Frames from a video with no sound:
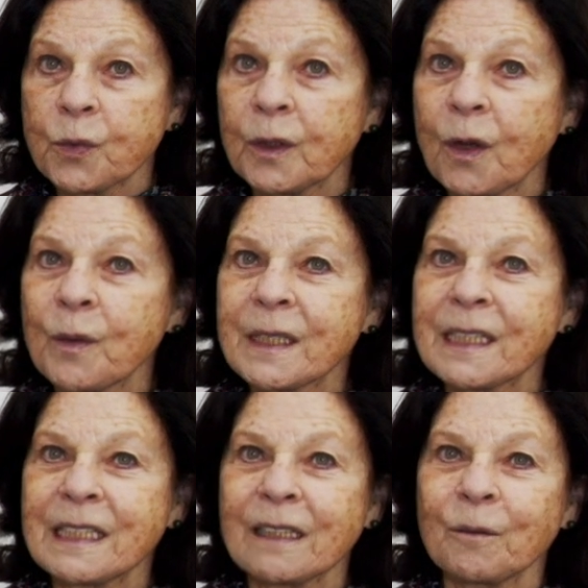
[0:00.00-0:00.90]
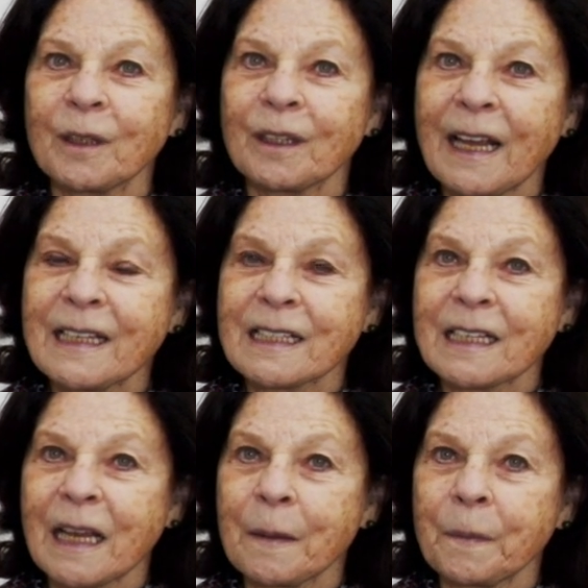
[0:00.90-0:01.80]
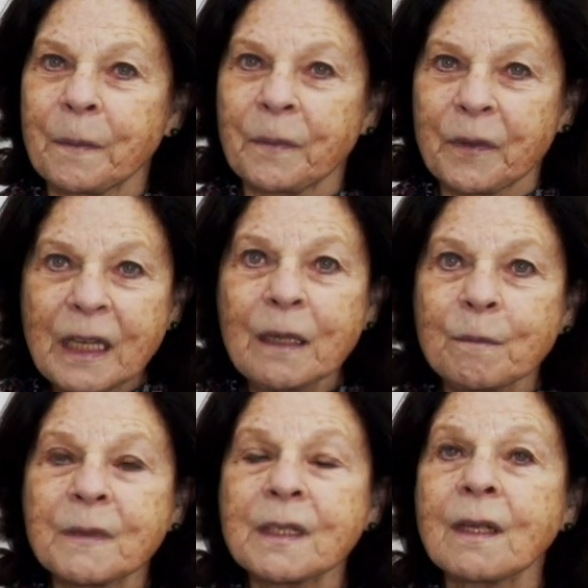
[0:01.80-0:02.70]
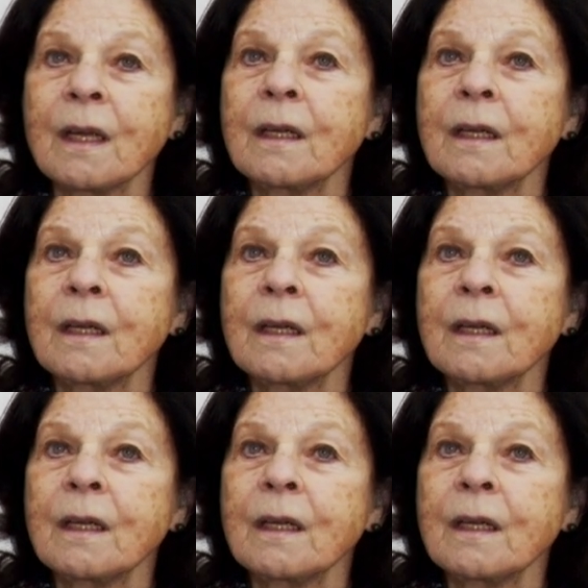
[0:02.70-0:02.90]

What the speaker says: will always deal with landscape themes.